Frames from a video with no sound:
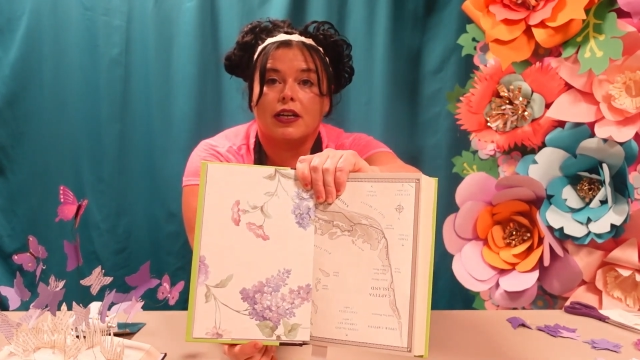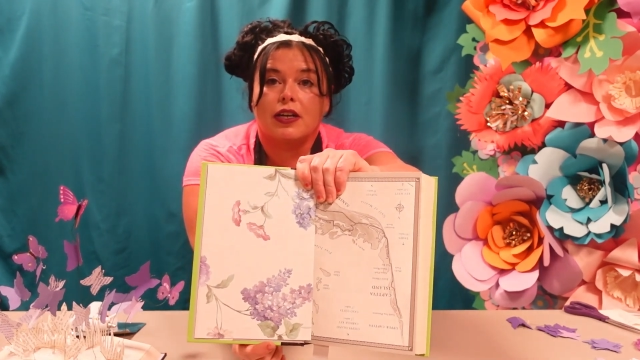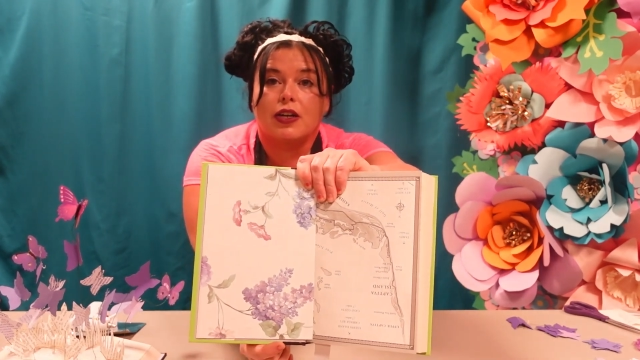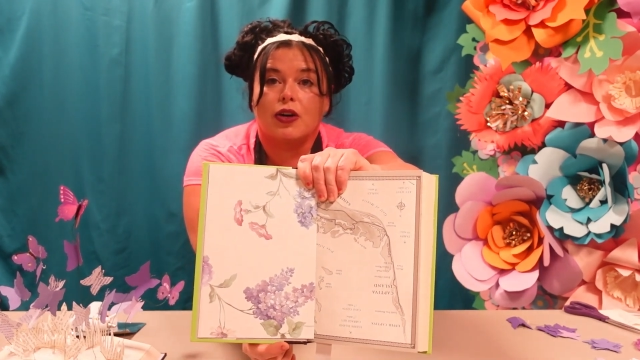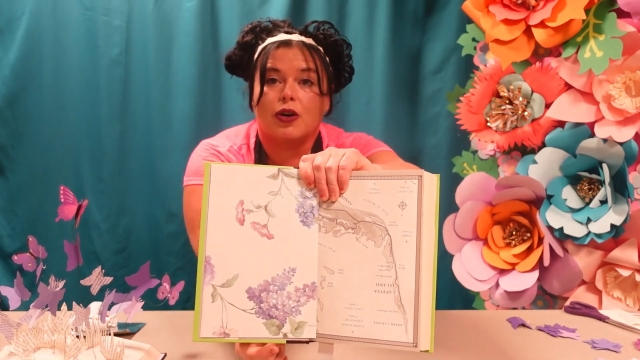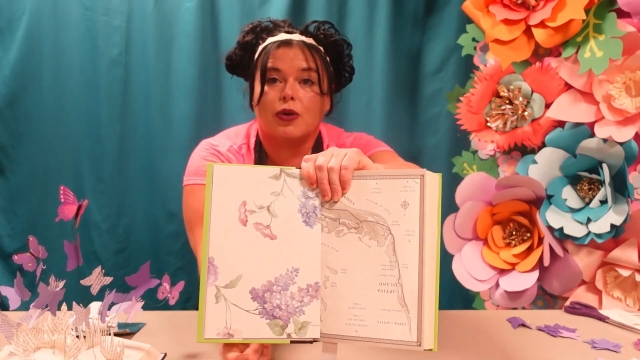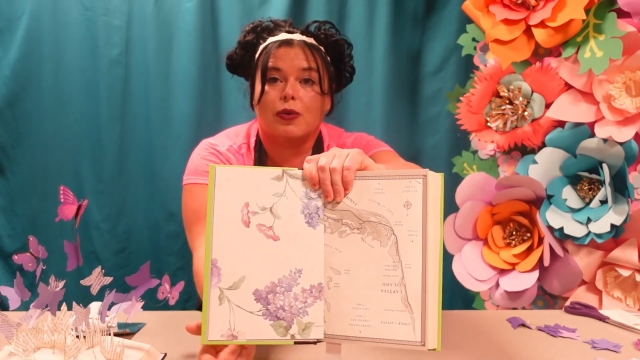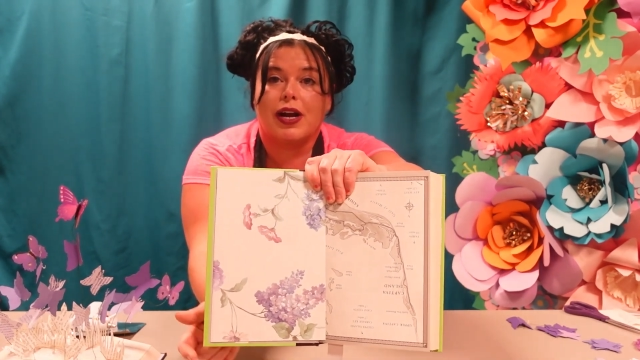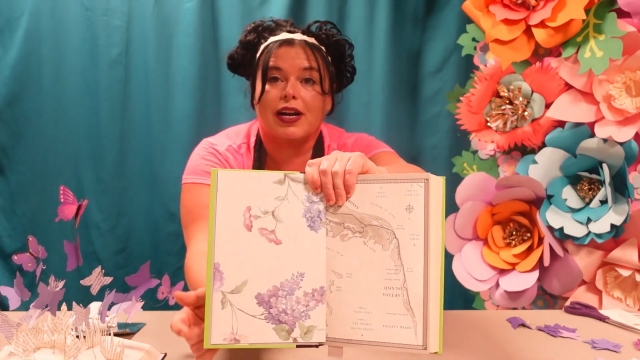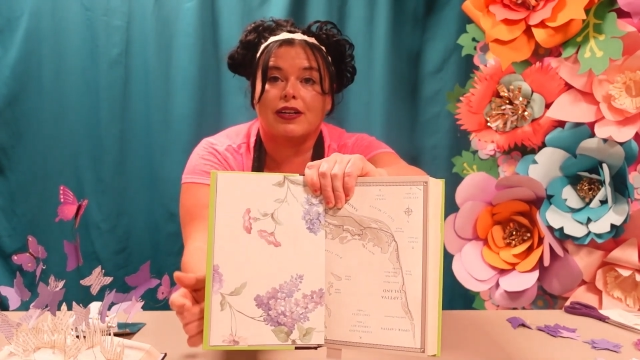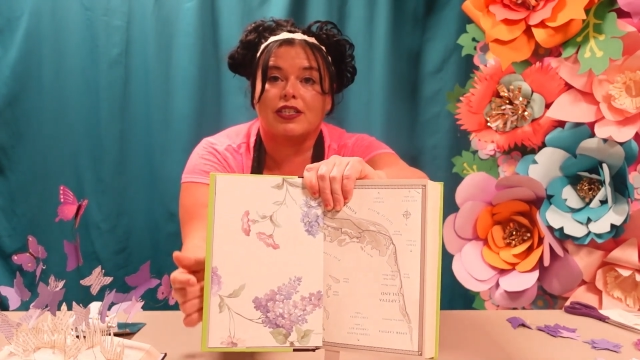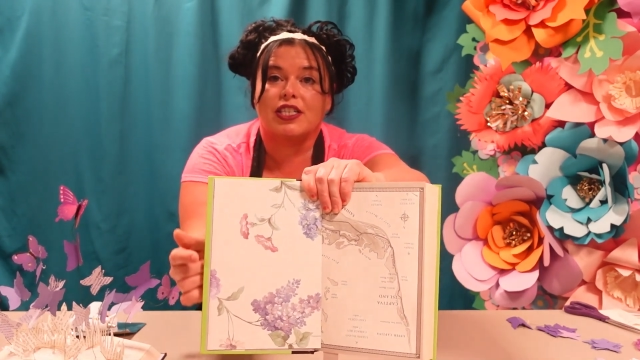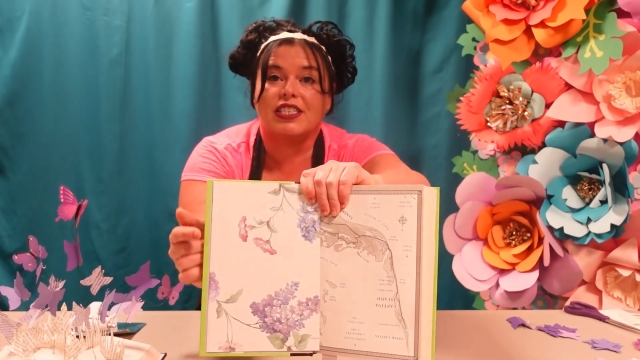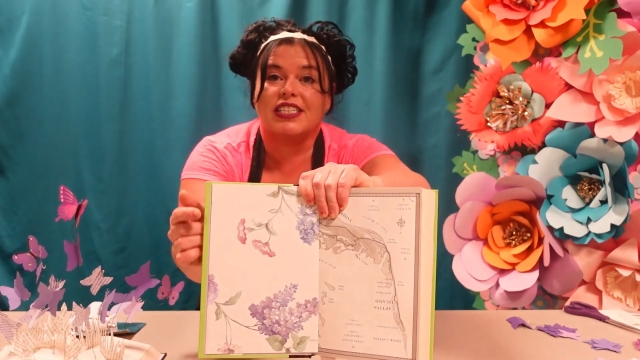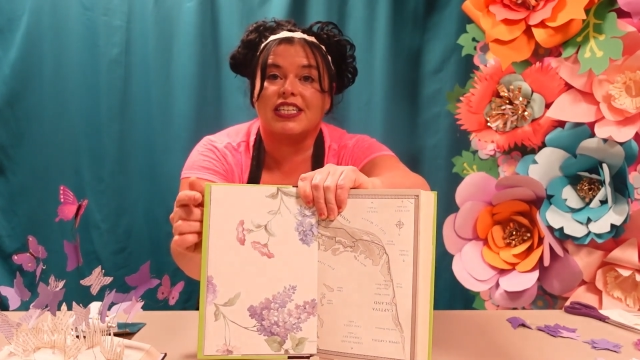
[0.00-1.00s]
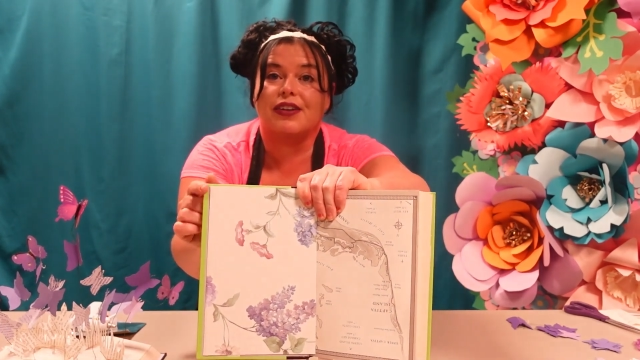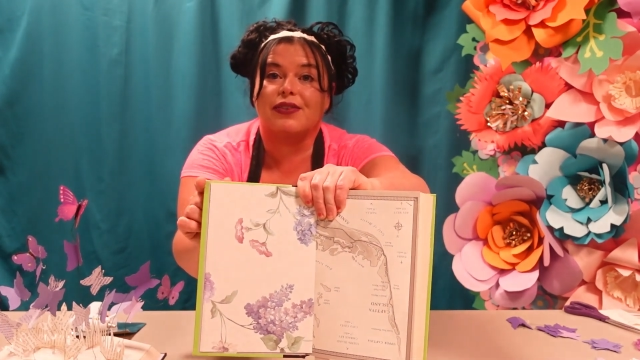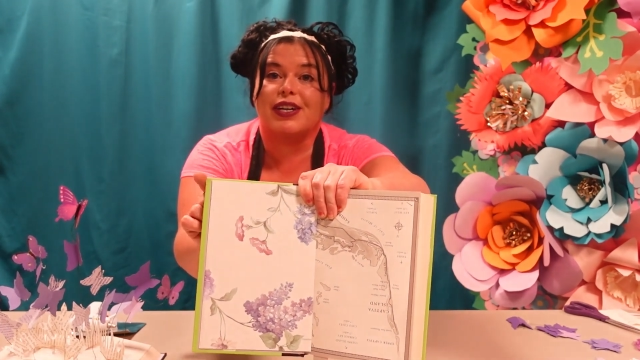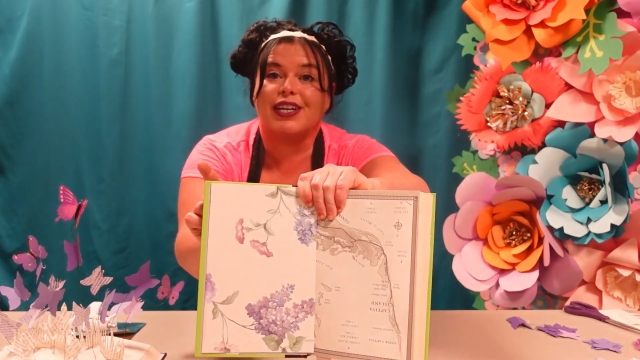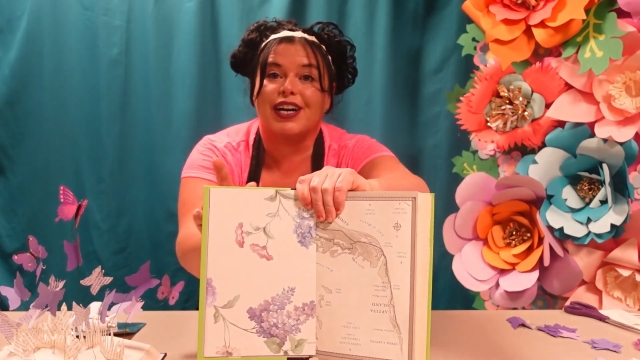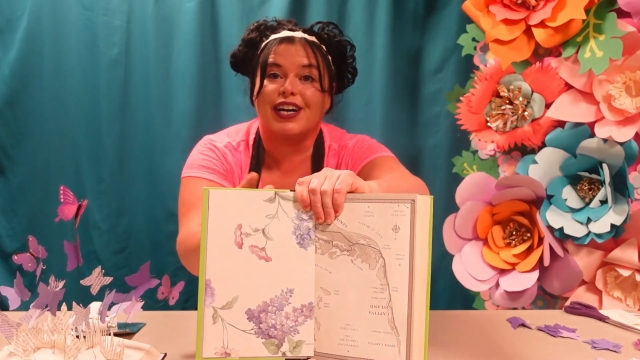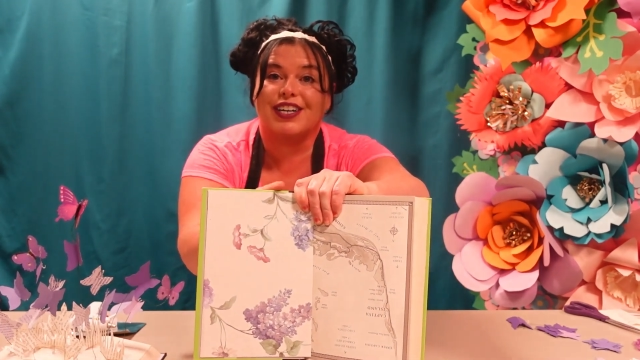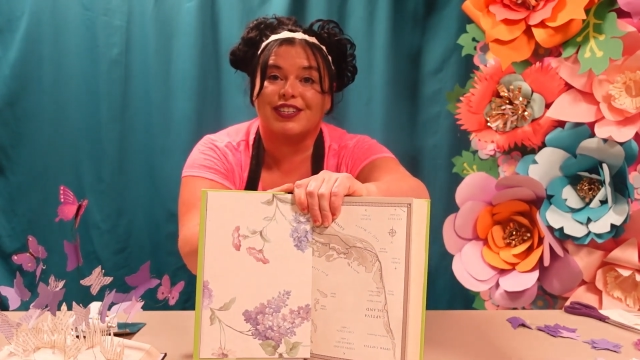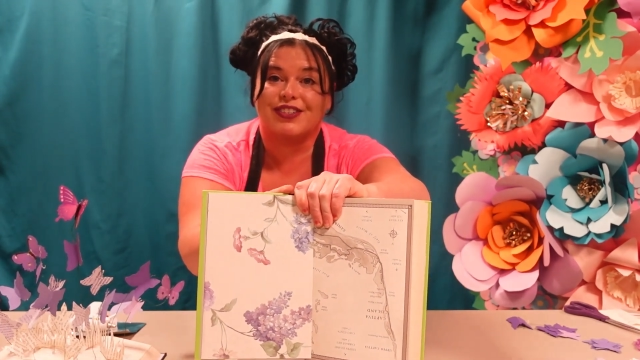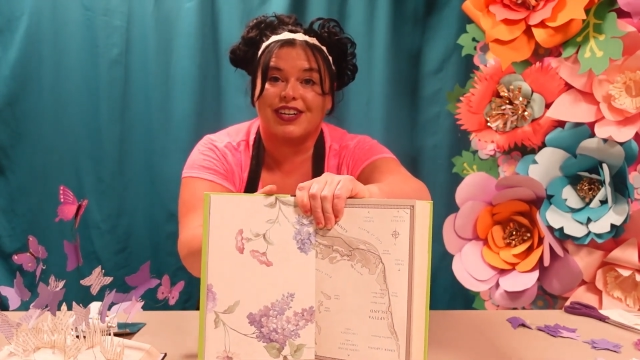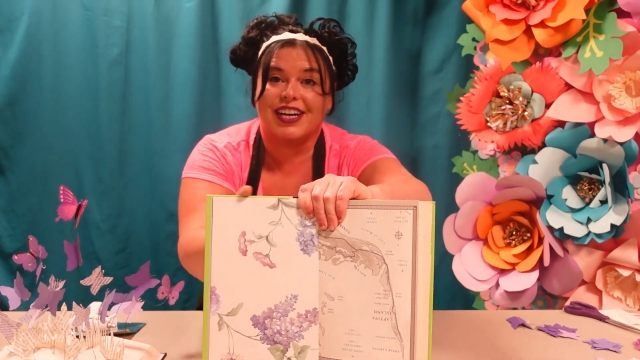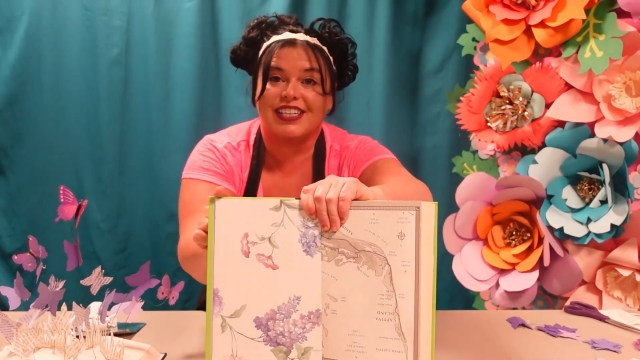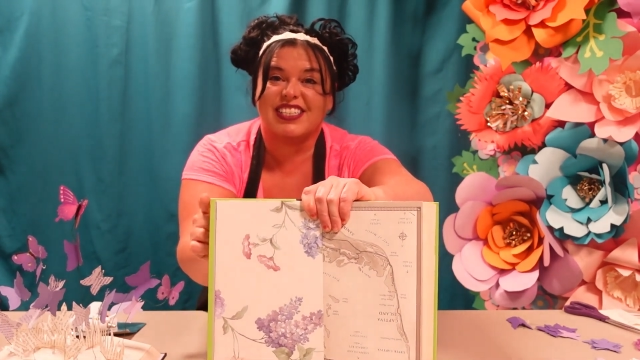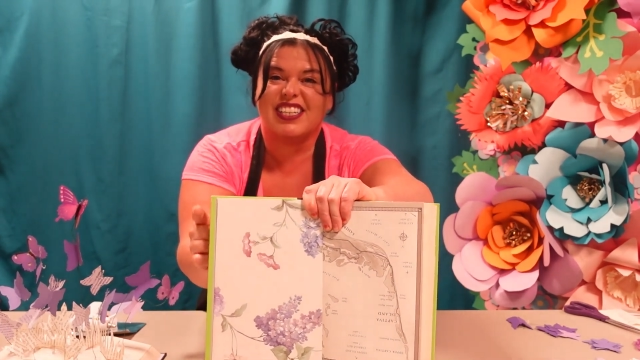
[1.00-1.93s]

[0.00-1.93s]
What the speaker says: go around just to give it a contrast.